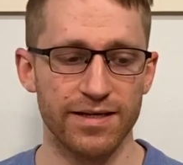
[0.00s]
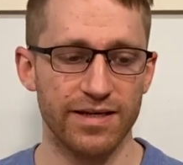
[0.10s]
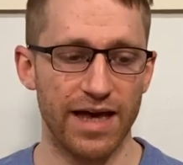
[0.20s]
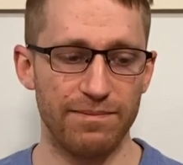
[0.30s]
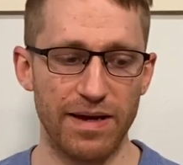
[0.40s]

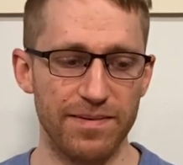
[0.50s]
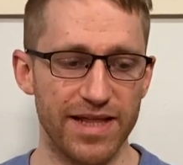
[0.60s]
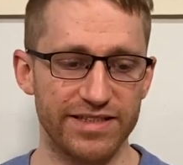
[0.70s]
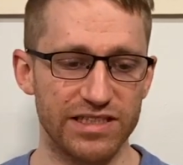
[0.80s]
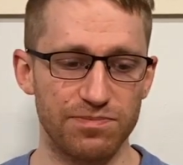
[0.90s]
and maybe
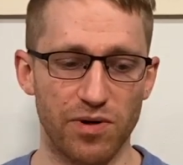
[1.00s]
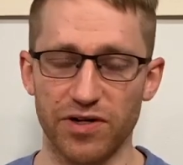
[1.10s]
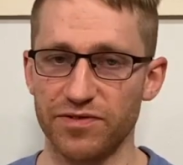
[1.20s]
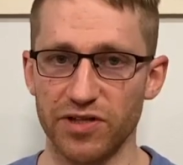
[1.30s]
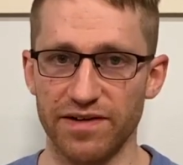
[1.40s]
that's just part
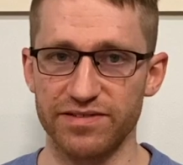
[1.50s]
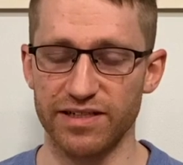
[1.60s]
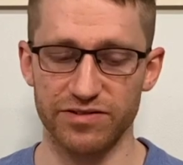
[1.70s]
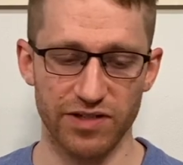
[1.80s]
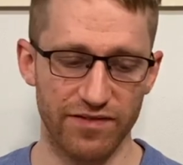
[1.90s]
of your lifestyle.
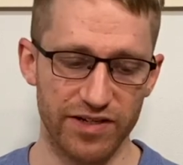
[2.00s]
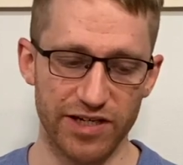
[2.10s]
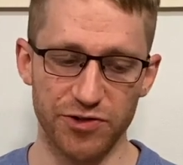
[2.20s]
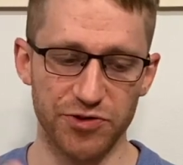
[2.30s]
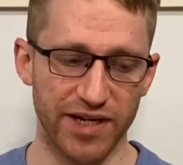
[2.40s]
So every day
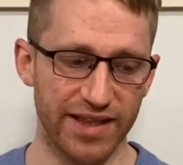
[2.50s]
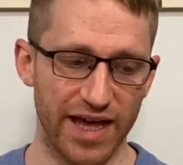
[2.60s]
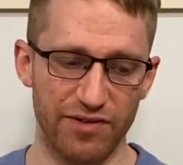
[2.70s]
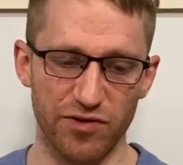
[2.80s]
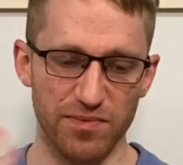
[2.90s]
you're drinking
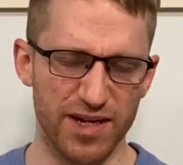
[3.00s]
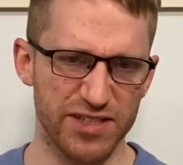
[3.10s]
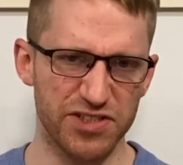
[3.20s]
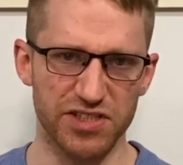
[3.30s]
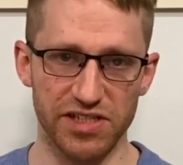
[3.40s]
that for
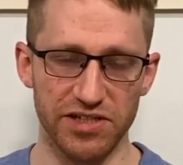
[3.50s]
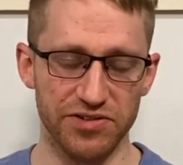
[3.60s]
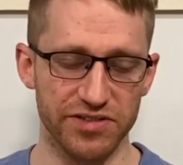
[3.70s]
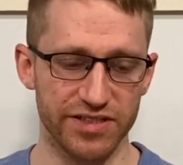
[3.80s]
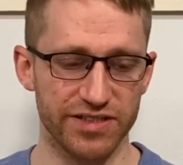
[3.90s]
months,
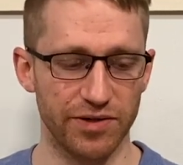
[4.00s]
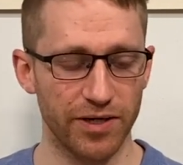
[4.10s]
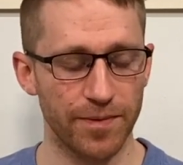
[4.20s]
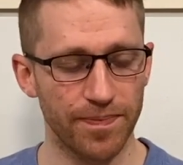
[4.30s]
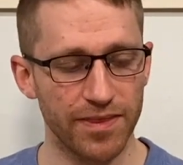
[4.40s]
years,
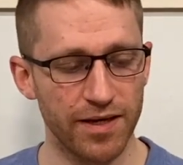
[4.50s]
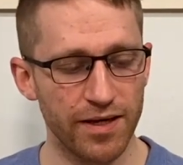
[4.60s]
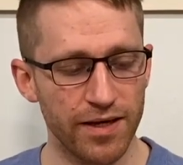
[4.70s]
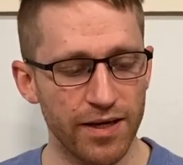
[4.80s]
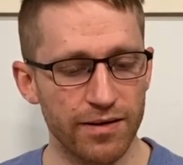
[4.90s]
etc.
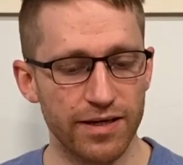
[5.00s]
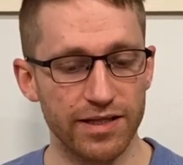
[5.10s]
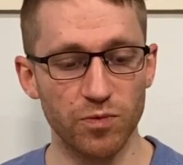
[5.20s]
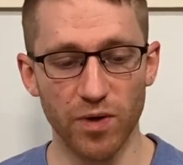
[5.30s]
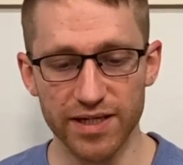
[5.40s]
And
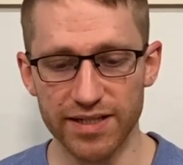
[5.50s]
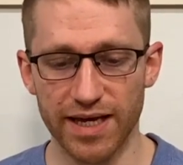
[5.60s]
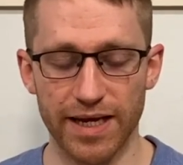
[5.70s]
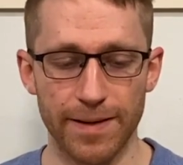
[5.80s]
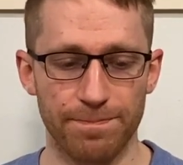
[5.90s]
then one
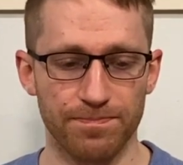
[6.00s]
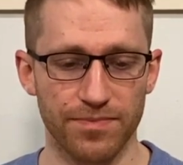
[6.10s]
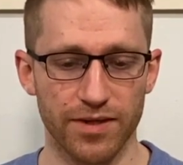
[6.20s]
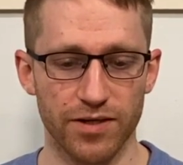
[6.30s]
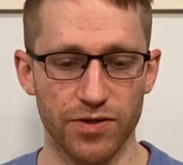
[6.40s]
day
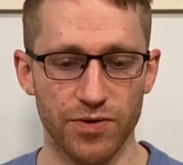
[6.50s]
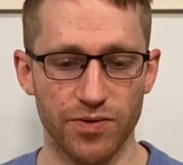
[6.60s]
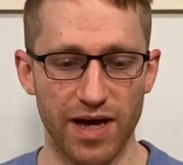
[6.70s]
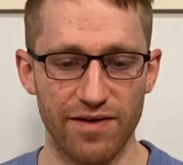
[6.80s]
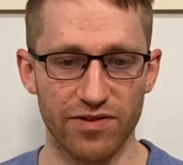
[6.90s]
you
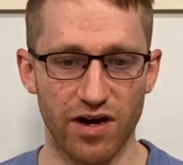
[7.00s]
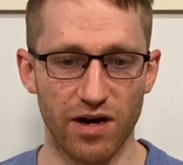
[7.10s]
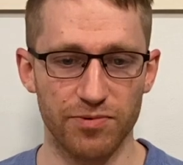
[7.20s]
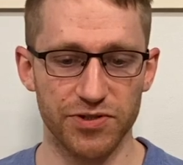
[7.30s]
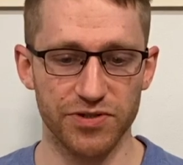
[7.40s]
have the
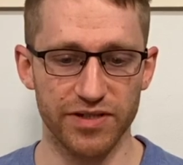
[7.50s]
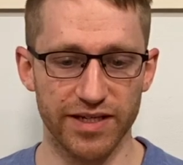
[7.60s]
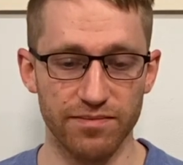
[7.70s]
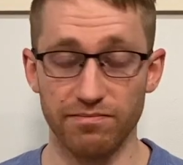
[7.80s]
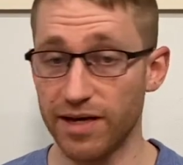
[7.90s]

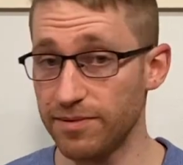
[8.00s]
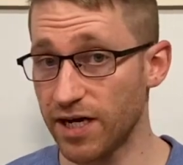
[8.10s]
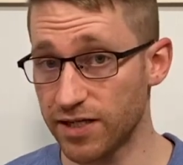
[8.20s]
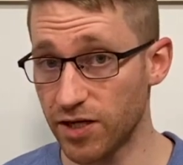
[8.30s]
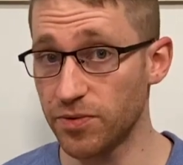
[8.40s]
opportunity, maybe
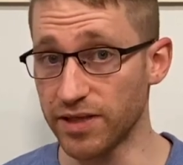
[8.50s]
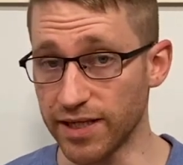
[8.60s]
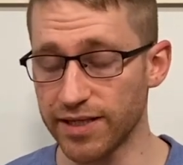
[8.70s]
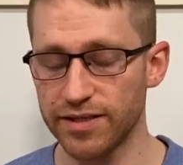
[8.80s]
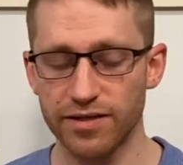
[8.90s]

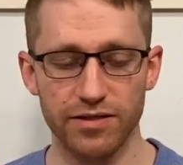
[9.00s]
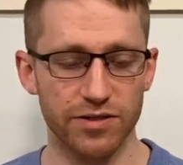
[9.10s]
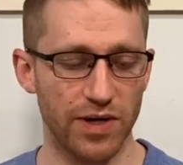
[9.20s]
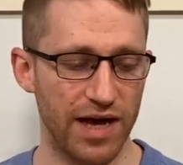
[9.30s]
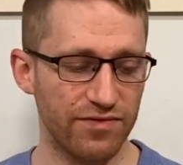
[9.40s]
unknowingly,
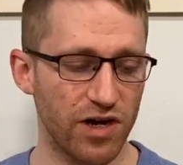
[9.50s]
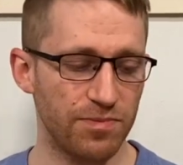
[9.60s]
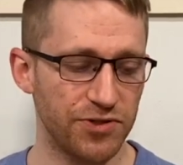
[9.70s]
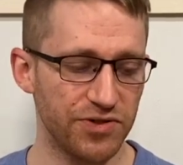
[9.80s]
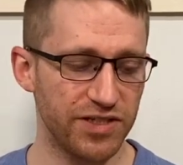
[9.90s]
you have the
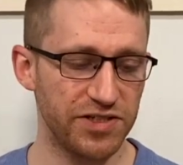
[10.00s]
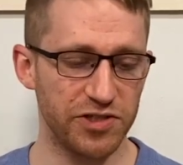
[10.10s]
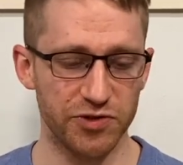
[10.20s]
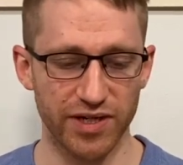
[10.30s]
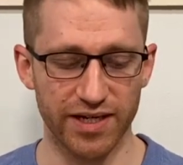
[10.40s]
opportunity to
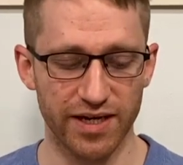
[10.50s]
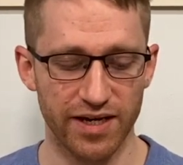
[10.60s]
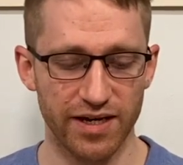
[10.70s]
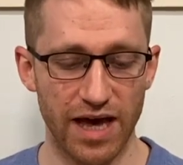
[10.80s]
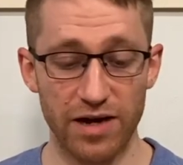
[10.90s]
drink
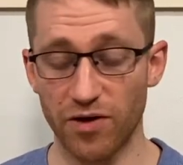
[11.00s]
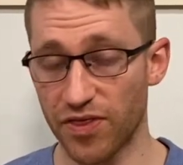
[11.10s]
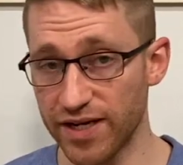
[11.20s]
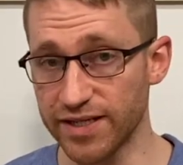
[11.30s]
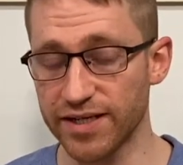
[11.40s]
an
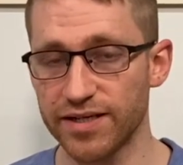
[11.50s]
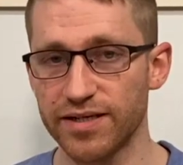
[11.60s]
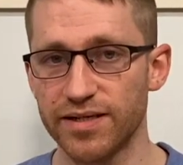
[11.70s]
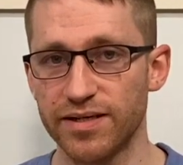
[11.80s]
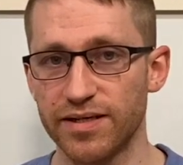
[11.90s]
authentic
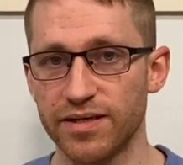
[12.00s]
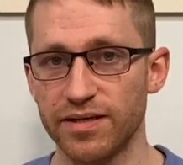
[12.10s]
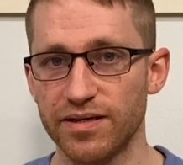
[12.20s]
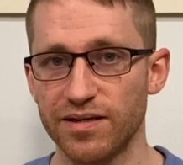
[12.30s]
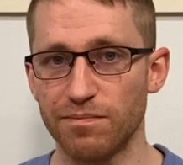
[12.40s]

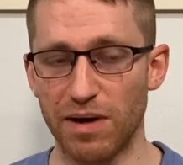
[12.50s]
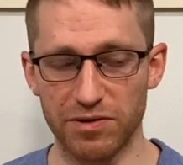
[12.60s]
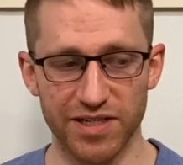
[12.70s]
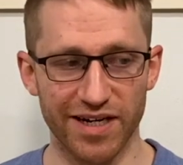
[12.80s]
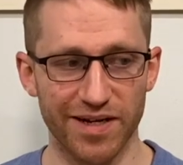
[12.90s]

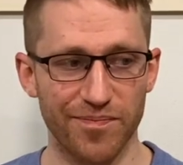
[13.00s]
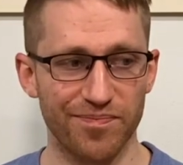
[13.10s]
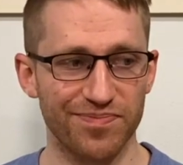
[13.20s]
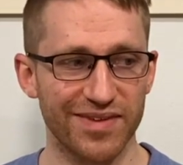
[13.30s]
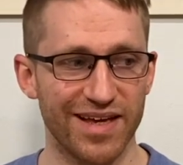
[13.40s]
Maotai.
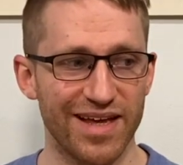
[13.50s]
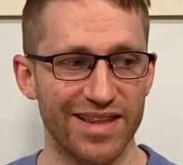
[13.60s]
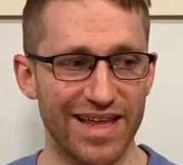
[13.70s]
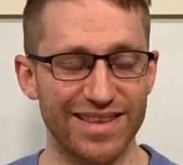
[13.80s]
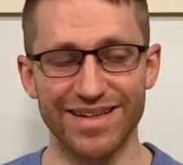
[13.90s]

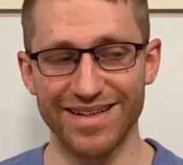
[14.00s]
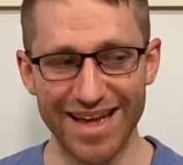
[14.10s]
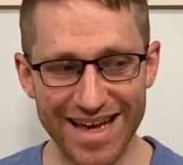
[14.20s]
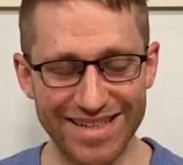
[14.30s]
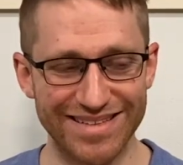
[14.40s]
That the
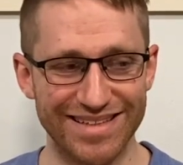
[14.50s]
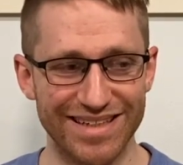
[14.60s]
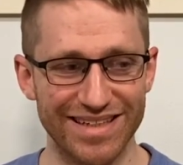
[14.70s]
taste